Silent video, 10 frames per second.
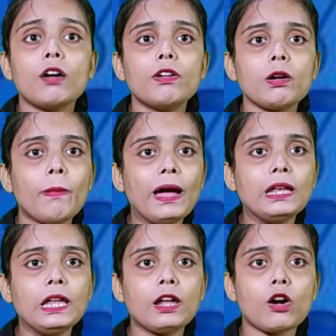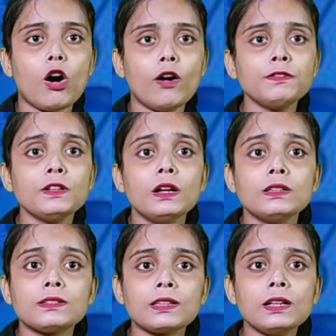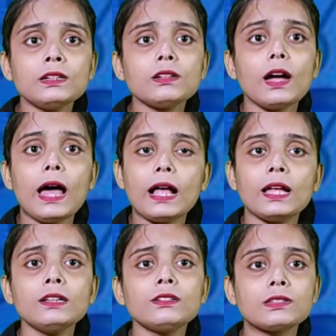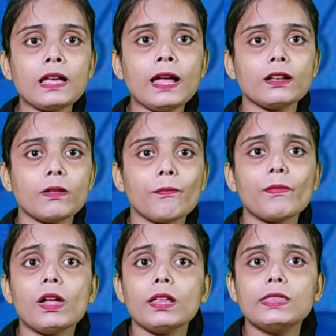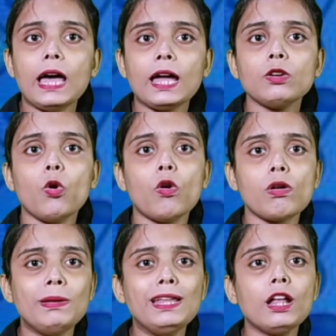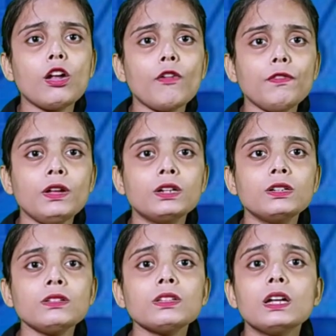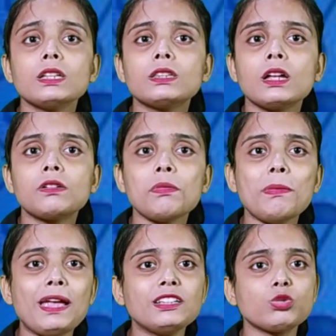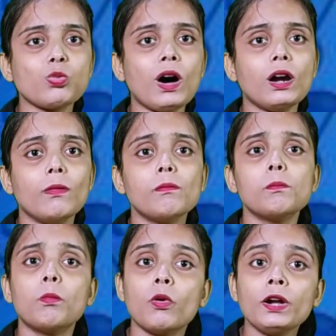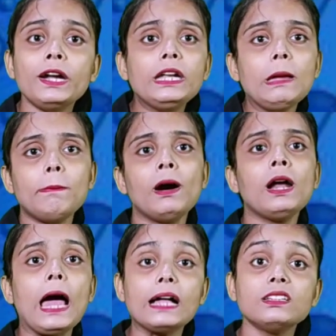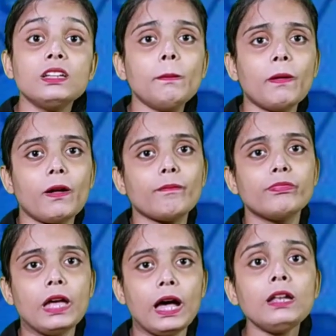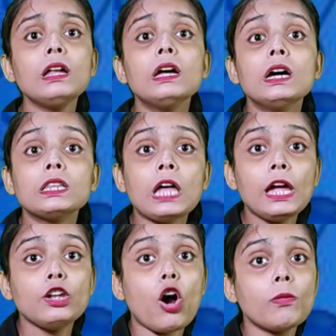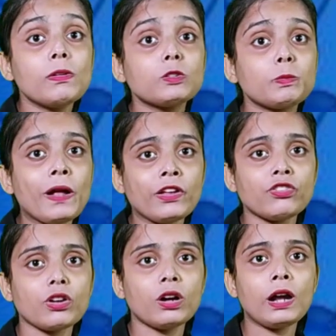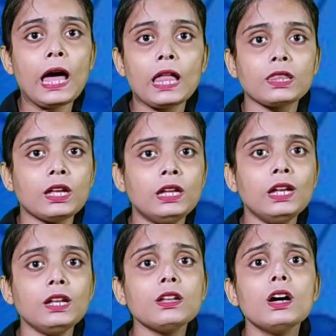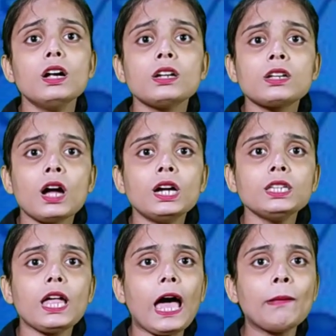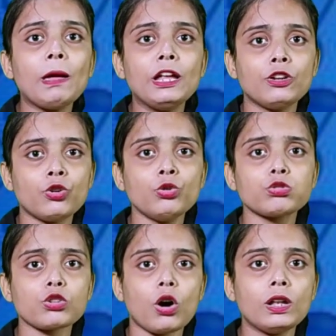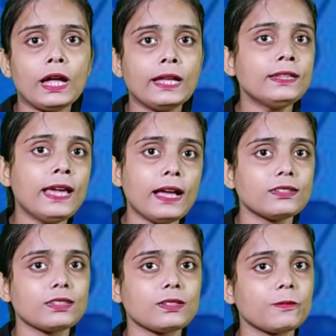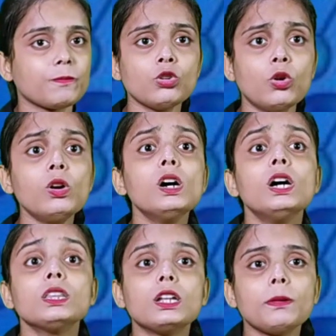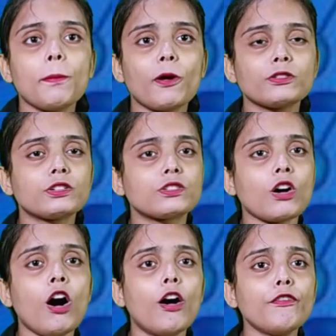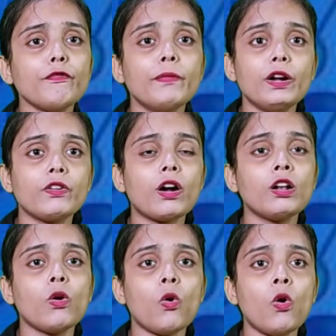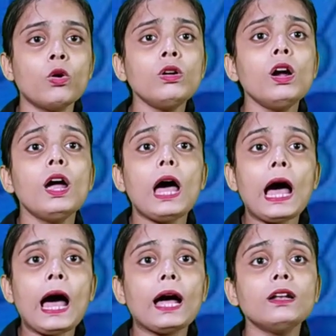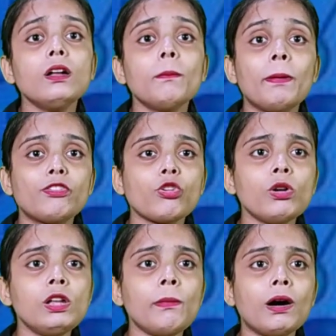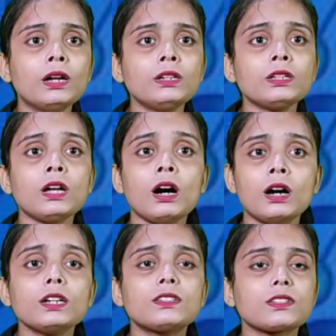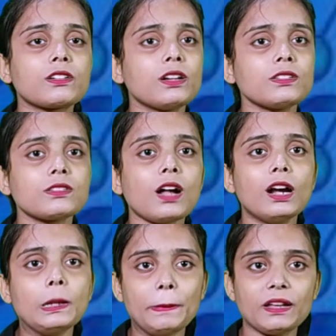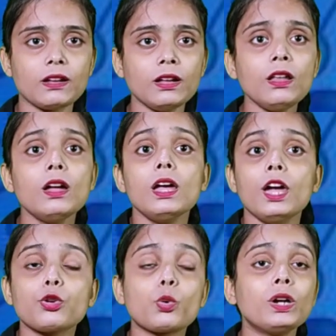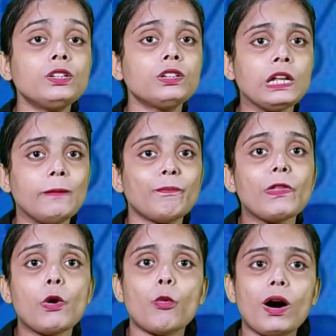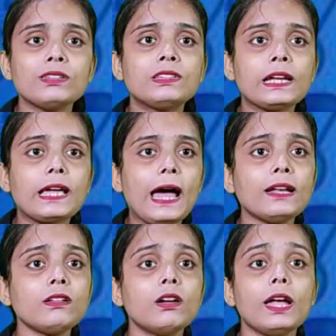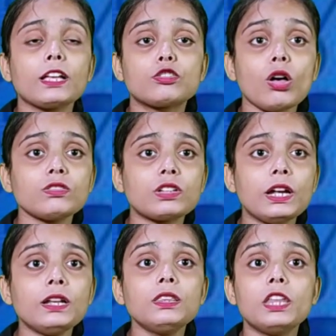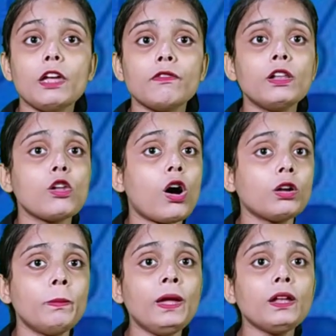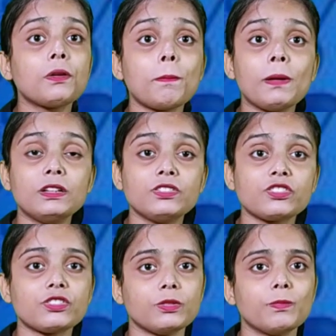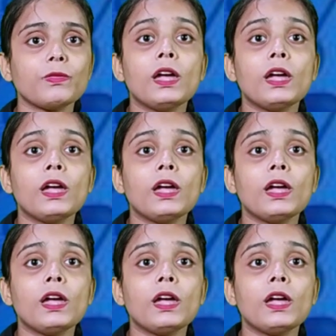covered by layer of silt and sand. Then over millions of years, the remains were buried deeper and deeper. Then the enormous pressure and the heat turned them into soil and gas. So the deposits of mineral ore and petroleum under the earth's crust are limited in quantity. Once they get exhausted, they will not be replenished